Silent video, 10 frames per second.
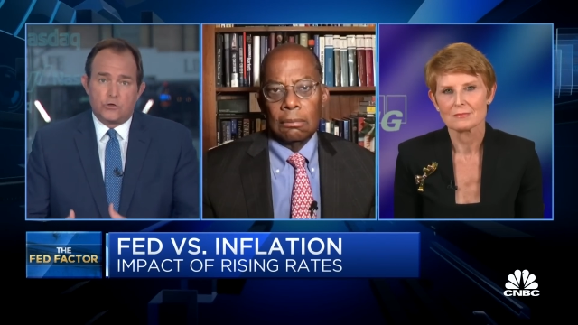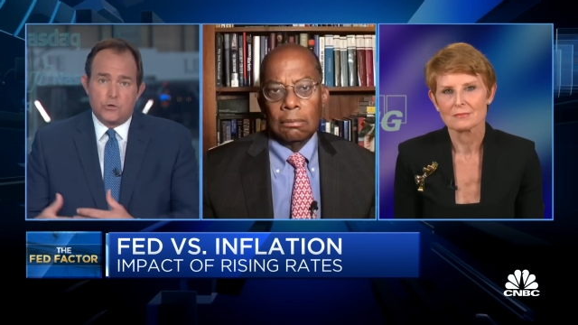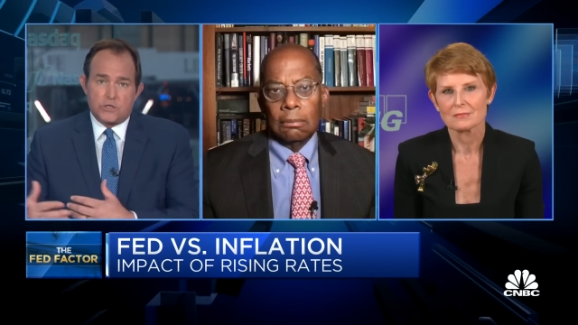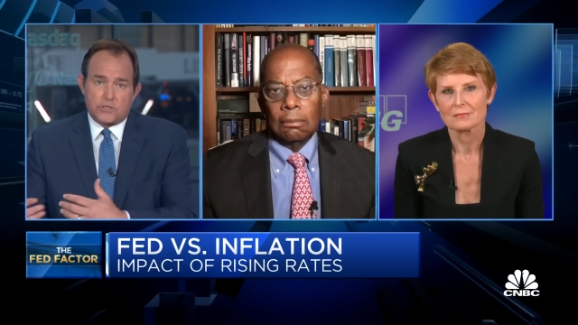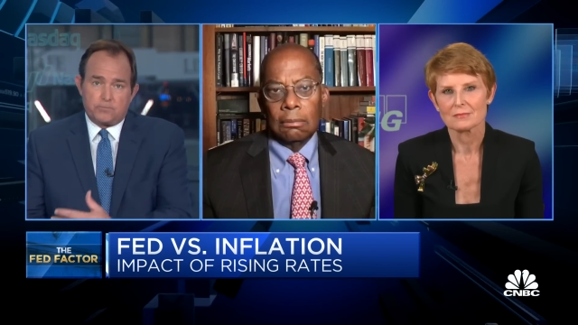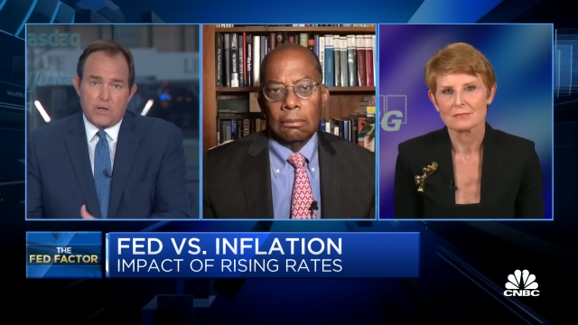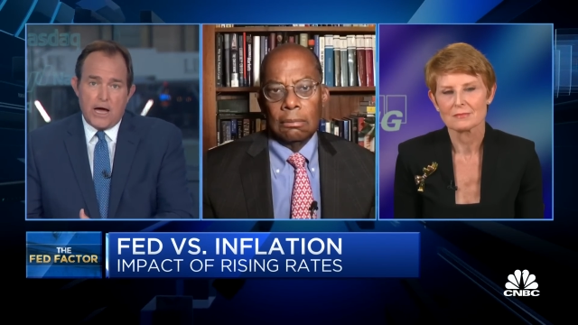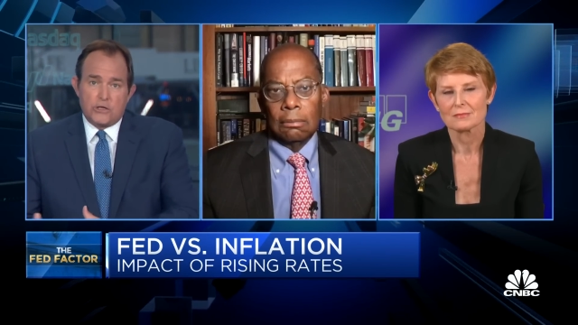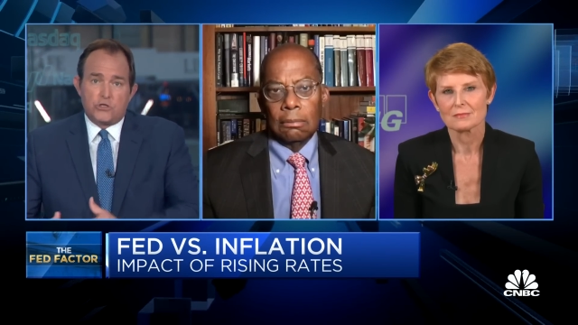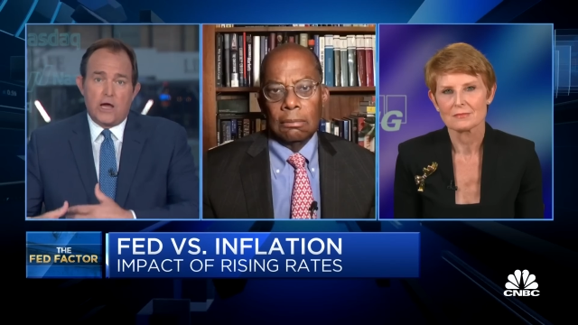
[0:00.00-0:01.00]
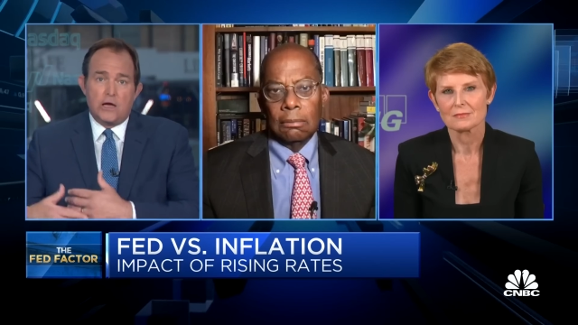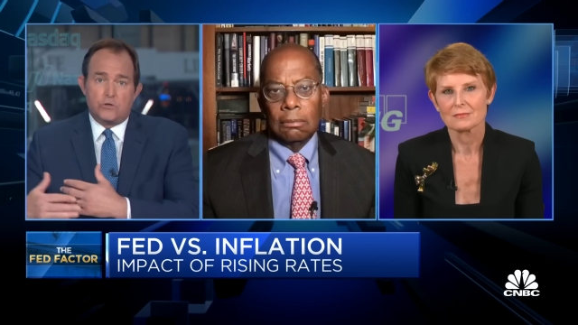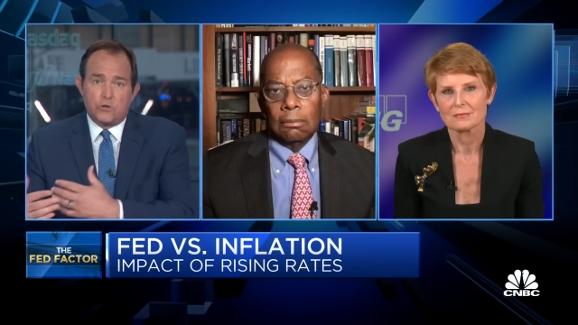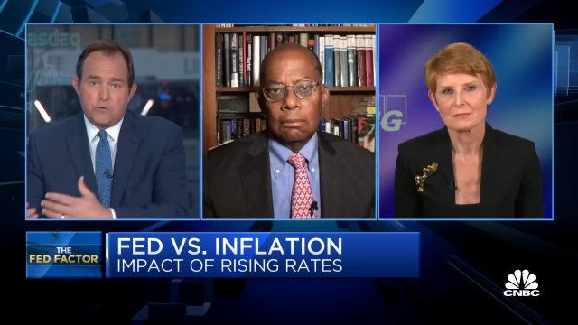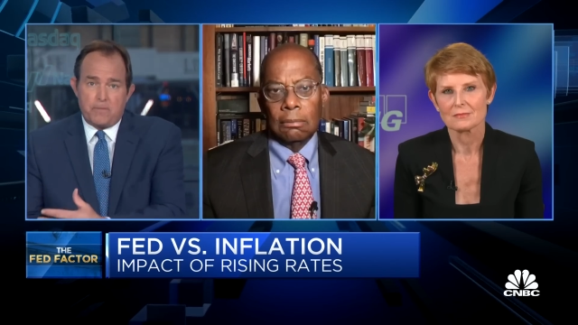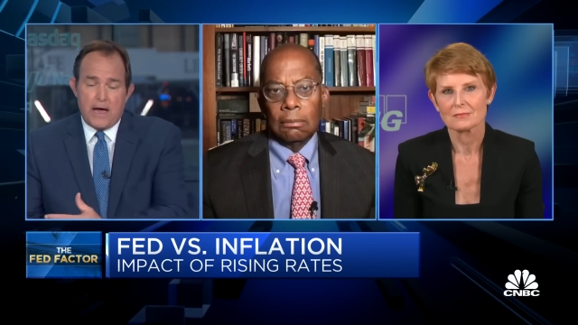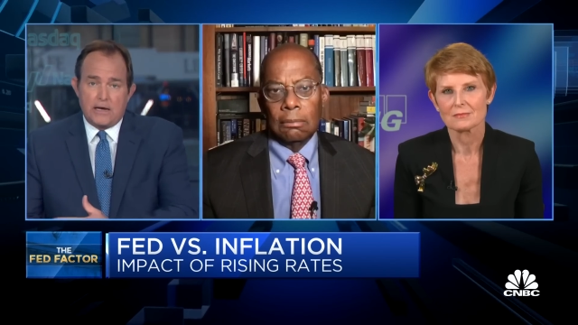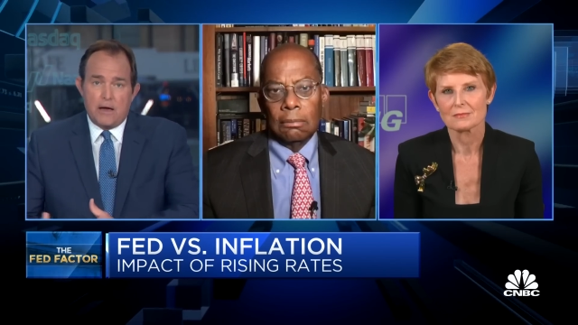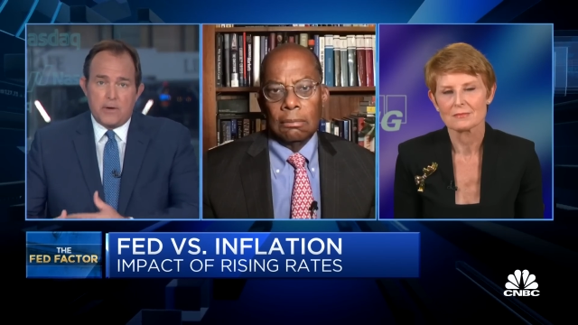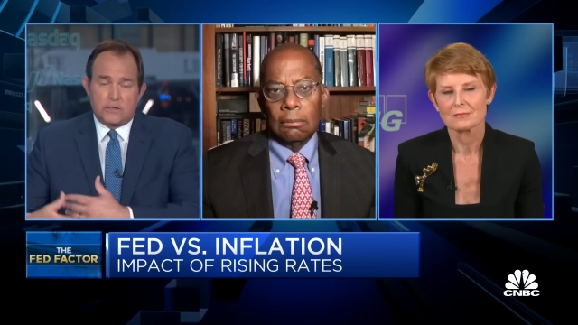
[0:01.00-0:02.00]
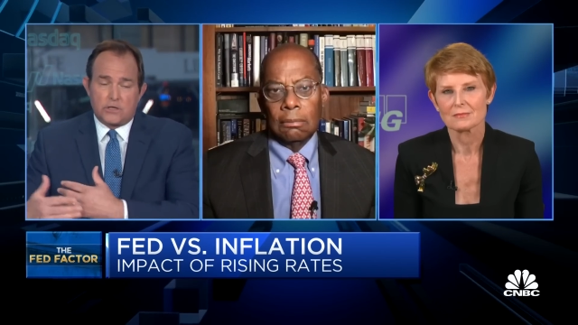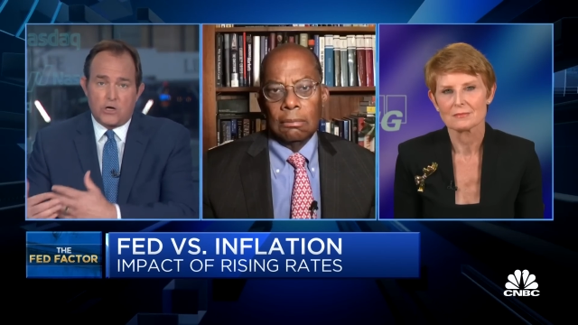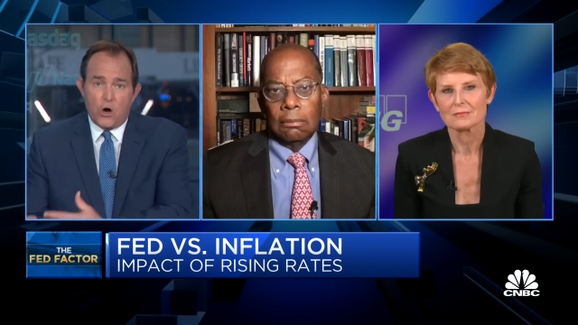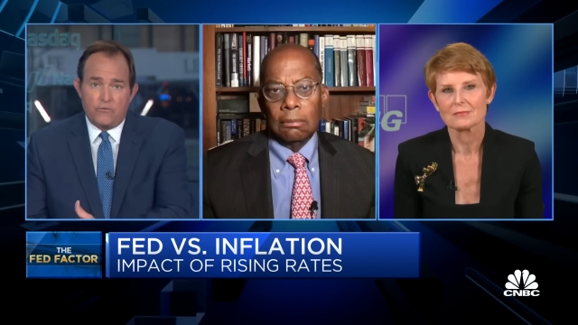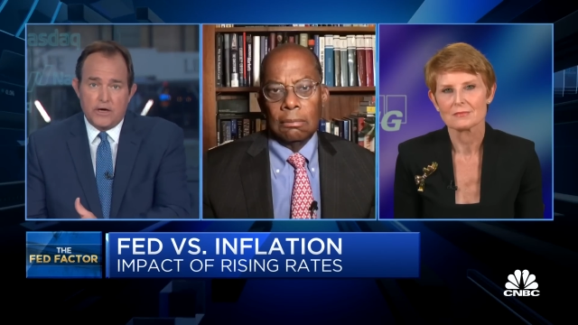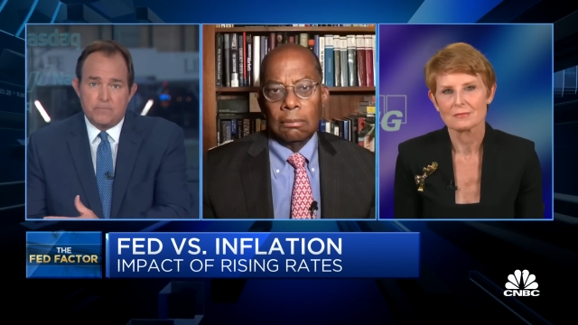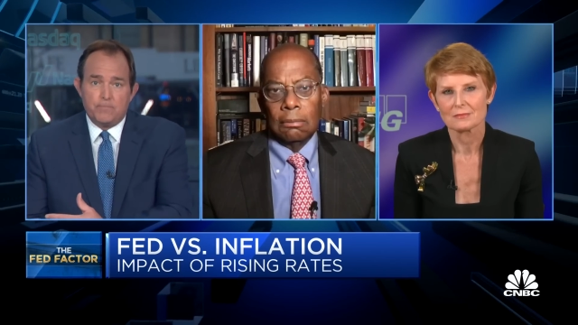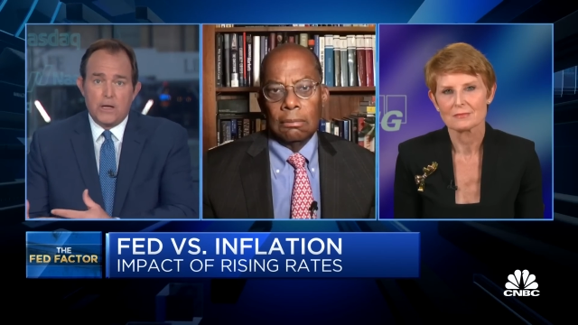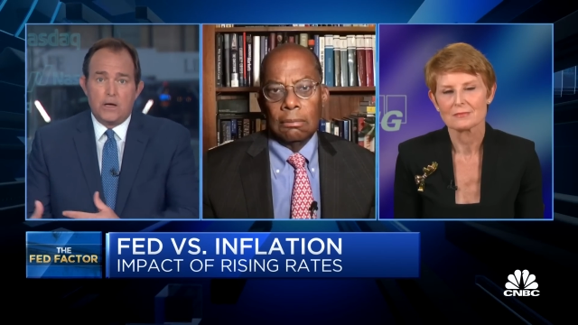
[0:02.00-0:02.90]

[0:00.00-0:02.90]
Speaker 1: to the supply chain, to the pandemic, to COVID.